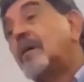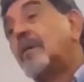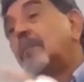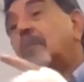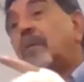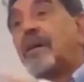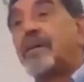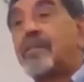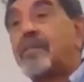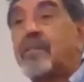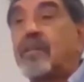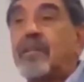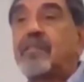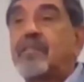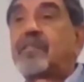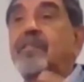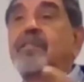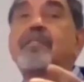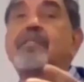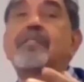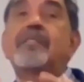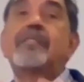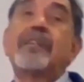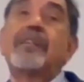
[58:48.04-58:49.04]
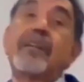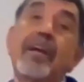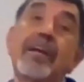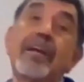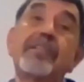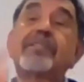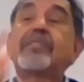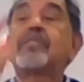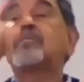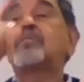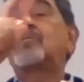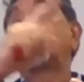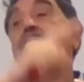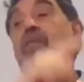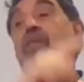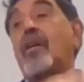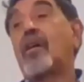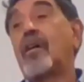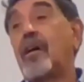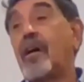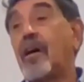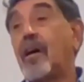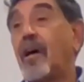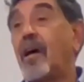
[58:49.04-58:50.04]
migrations related to
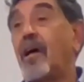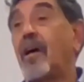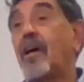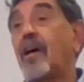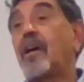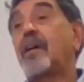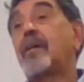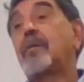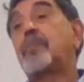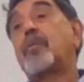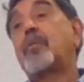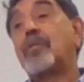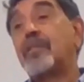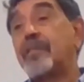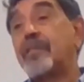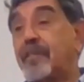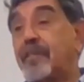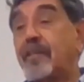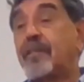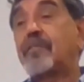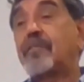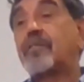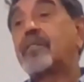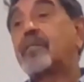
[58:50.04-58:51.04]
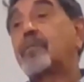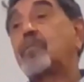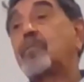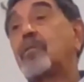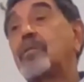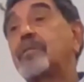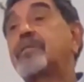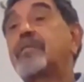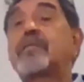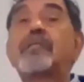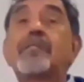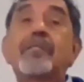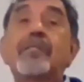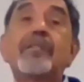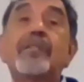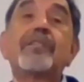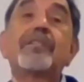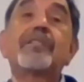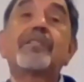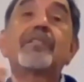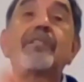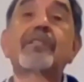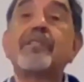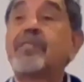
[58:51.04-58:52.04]
political
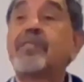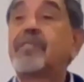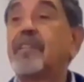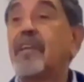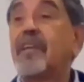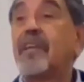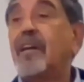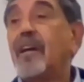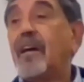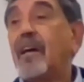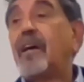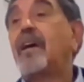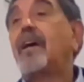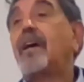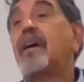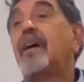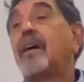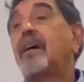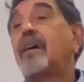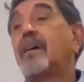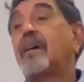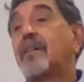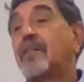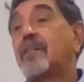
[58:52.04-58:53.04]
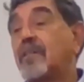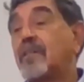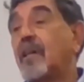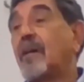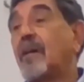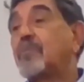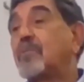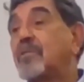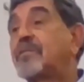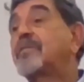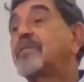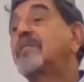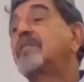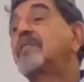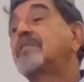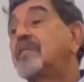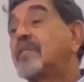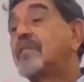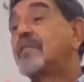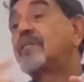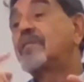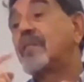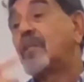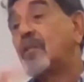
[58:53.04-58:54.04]
regions, climate
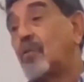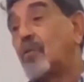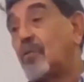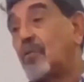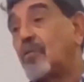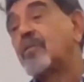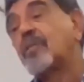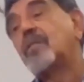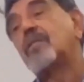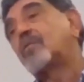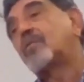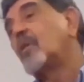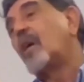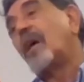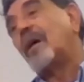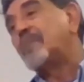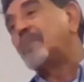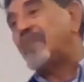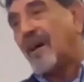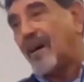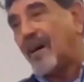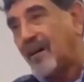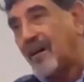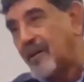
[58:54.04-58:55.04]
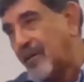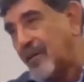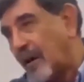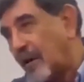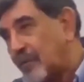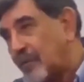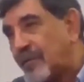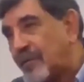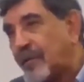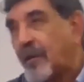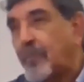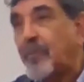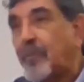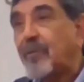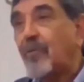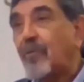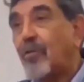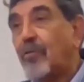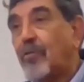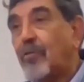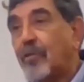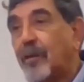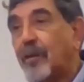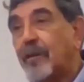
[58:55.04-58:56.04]
regions, ecology. So I'm skipping
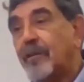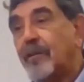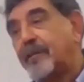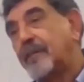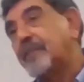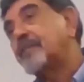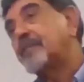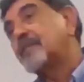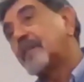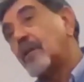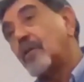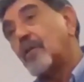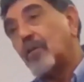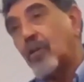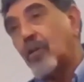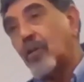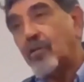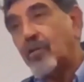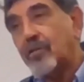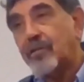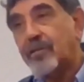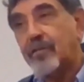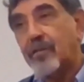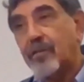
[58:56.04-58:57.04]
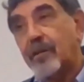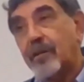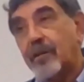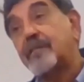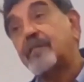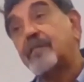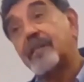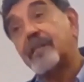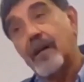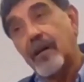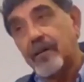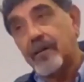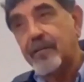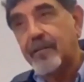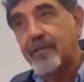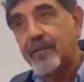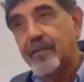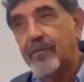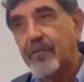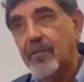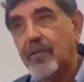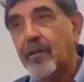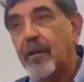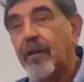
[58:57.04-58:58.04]
over. This is a long story. It's another
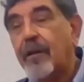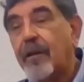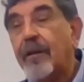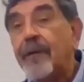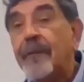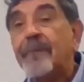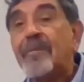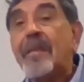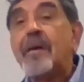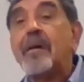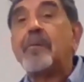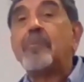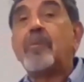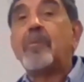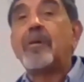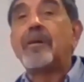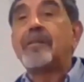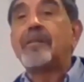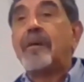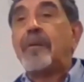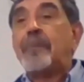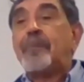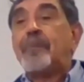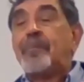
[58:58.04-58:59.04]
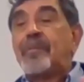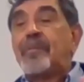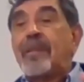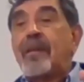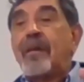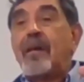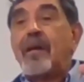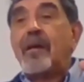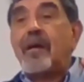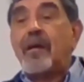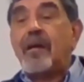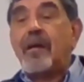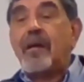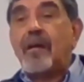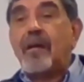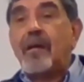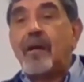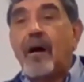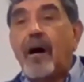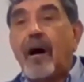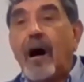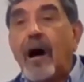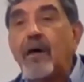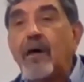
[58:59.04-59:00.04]
story. But
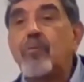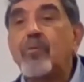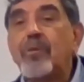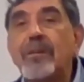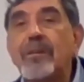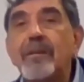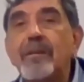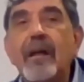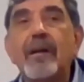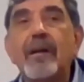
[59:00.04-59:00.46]
I would